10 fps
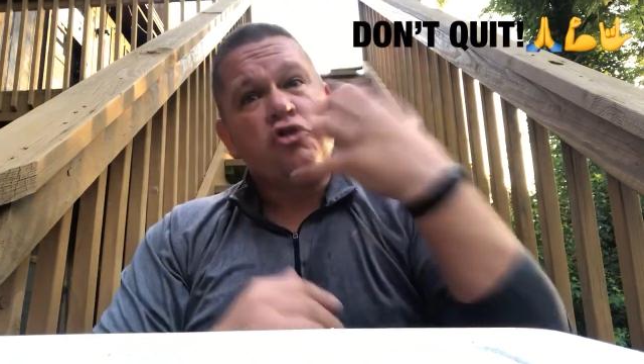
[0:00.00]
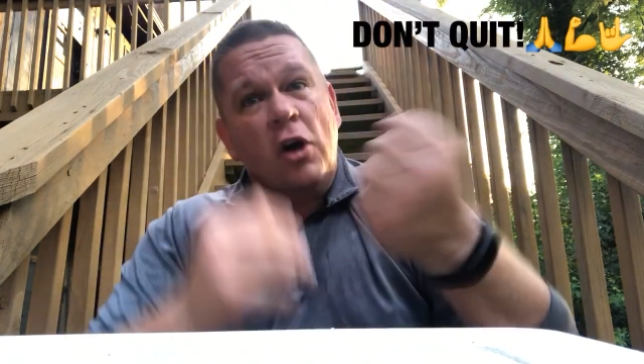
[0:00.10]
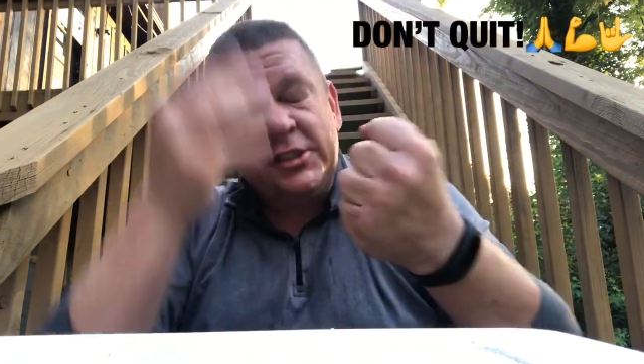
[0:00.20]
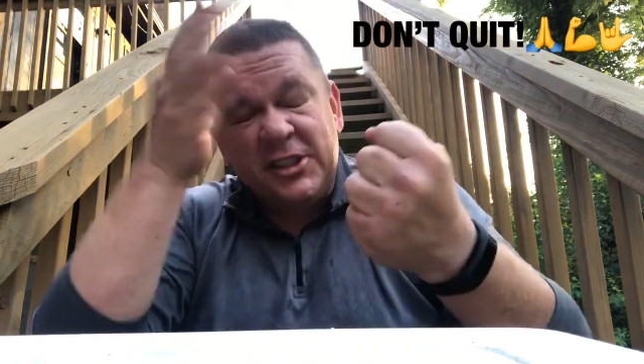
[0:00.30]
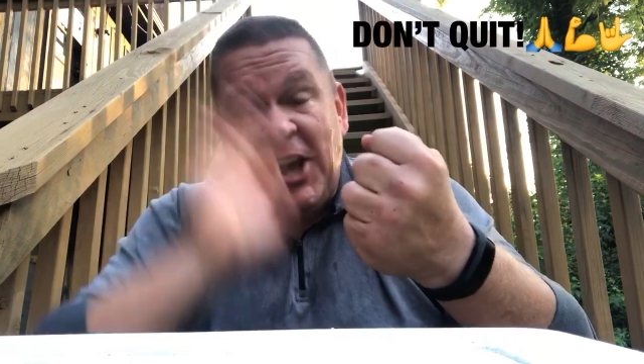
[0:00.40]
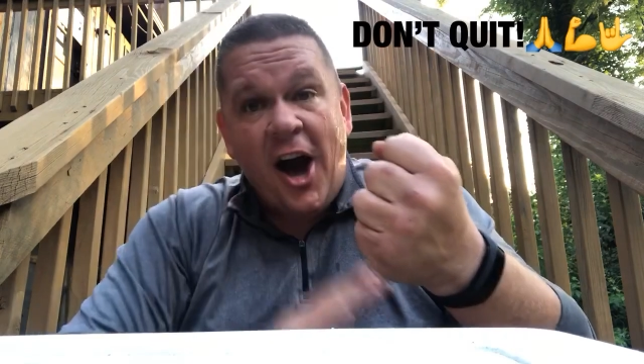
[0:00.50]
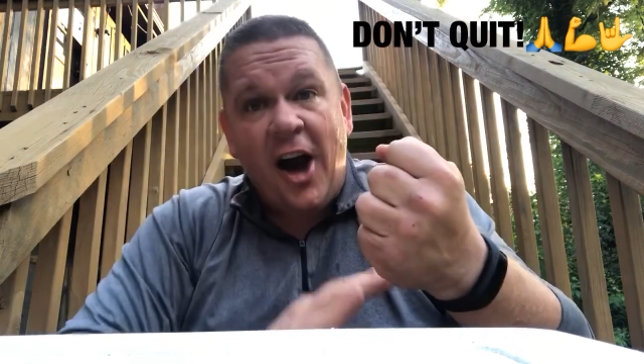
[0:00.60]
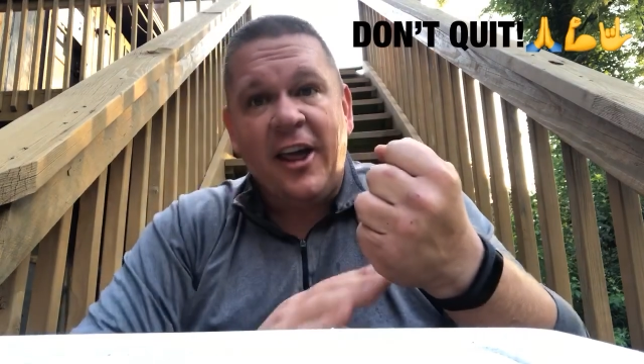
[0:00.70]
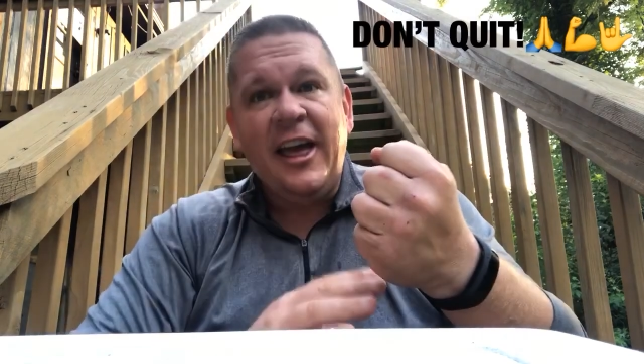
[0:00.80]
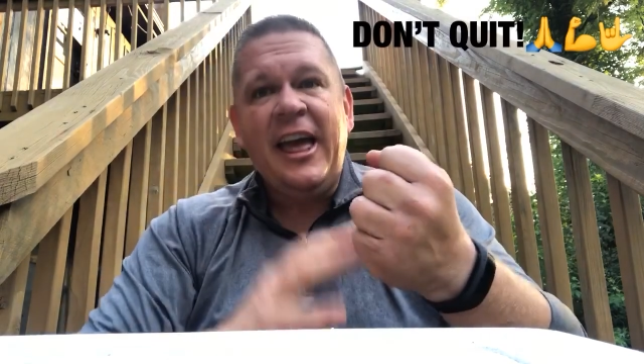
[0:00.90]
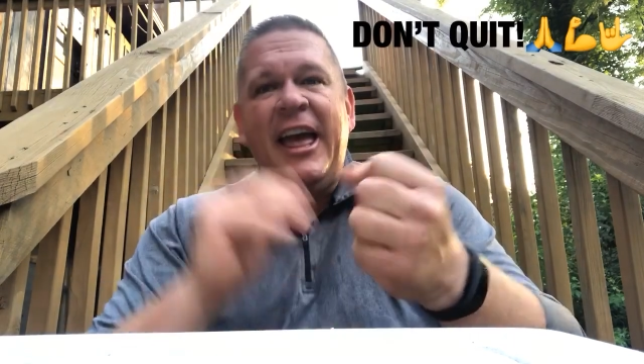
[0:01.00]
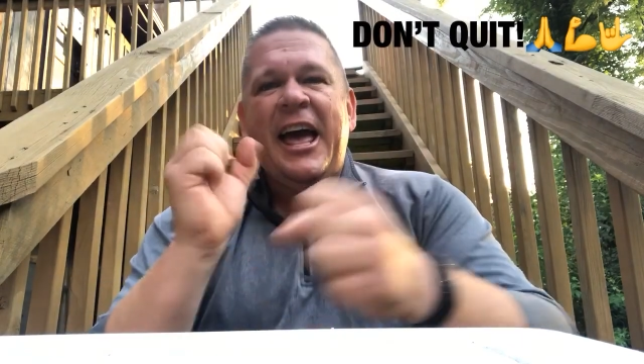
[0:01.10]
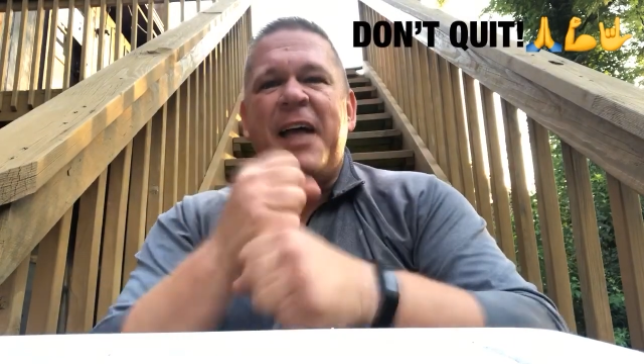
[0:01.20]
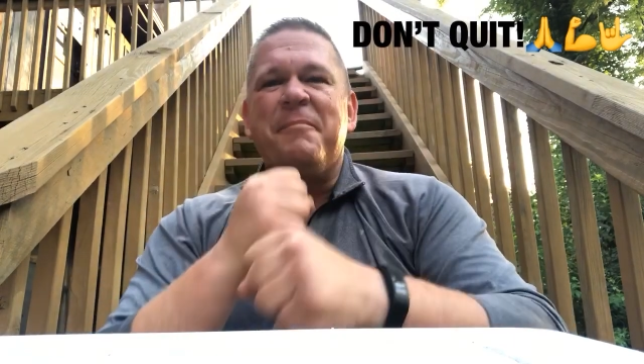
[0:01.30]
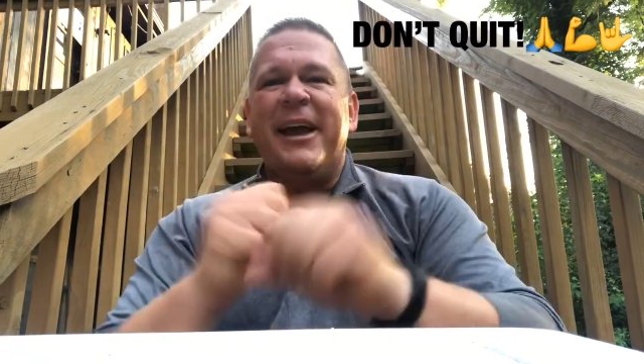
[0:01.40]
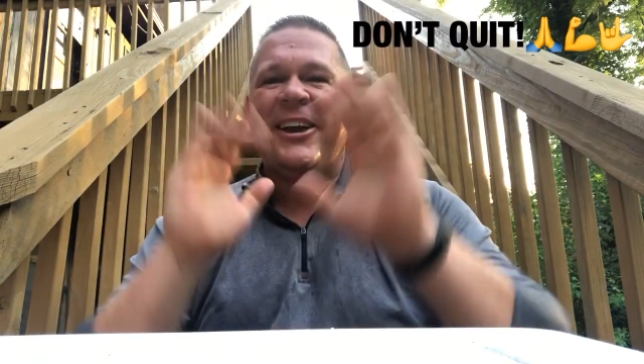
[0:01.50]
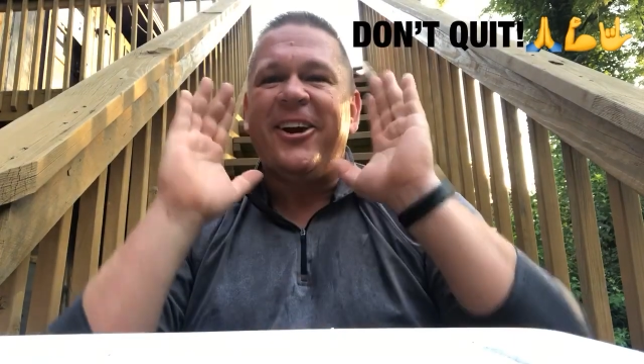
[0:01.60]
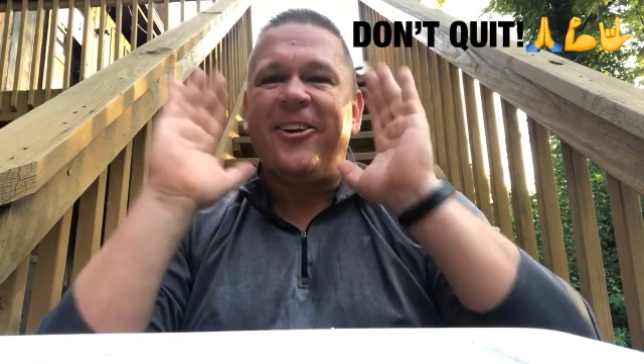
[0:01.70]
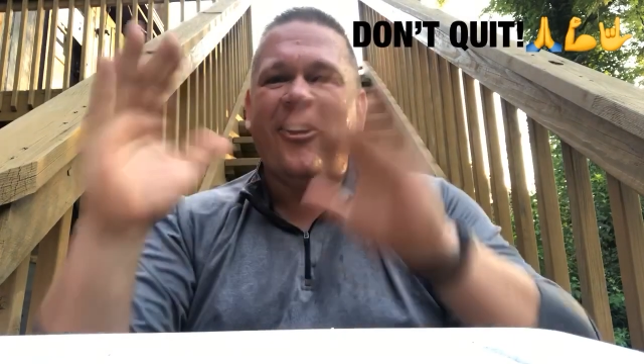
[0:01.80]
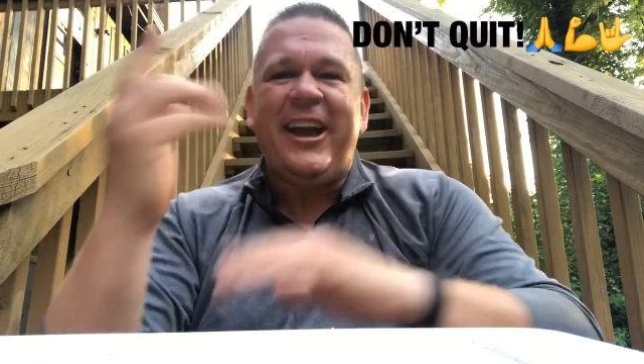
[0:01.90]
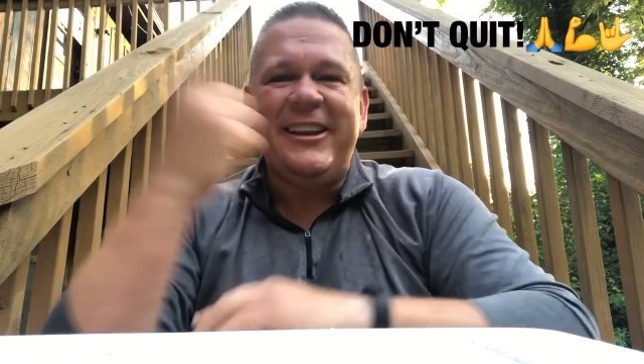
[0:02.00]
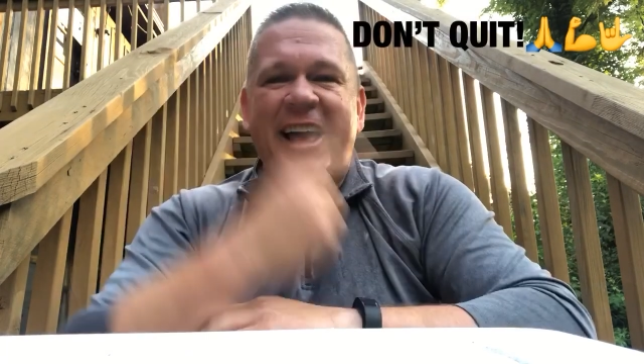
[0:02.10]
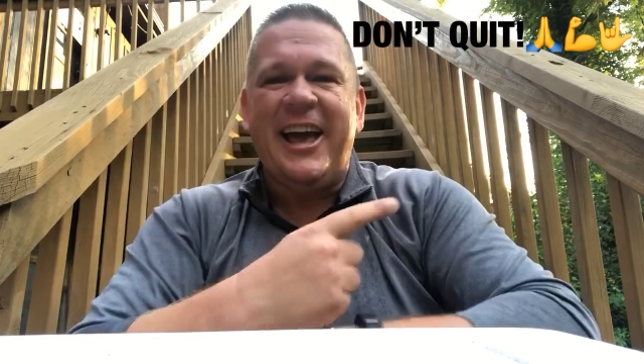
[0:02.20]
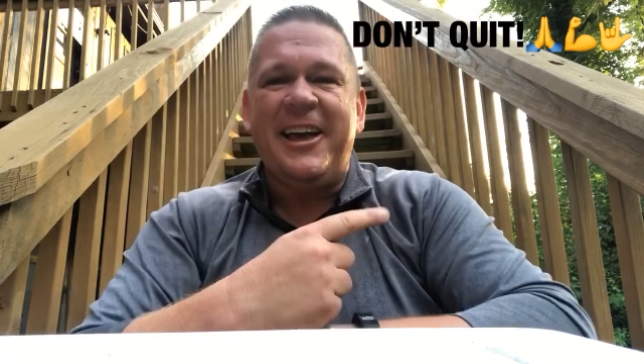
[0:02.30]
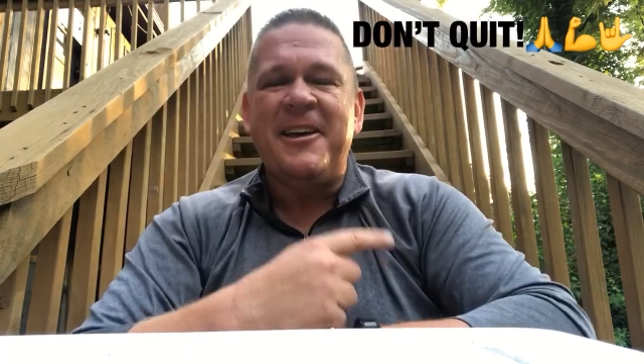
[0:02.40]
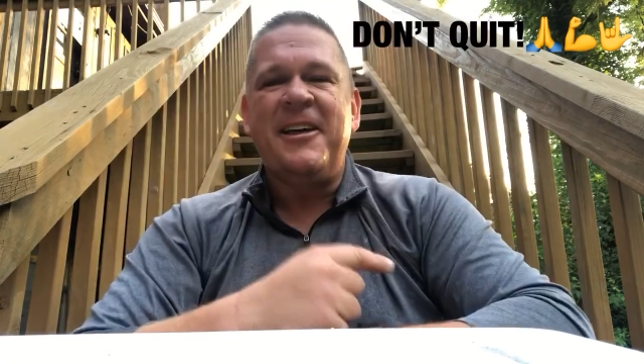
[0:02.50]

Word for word: trust God, and make it a great day.